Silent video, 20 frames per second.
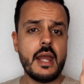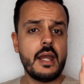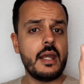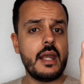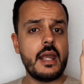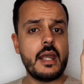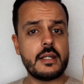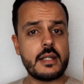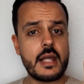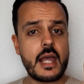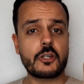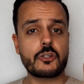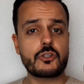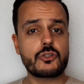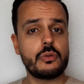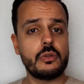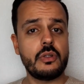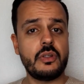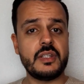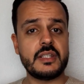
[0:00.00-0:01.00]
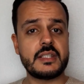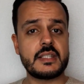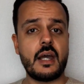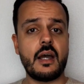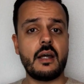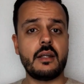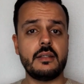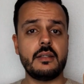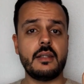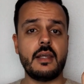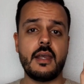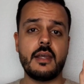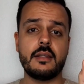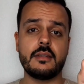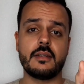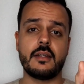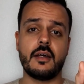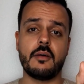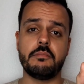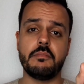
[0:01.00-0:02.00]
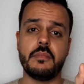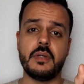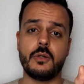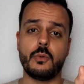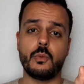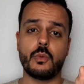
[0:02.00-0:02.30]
And actually this ended up being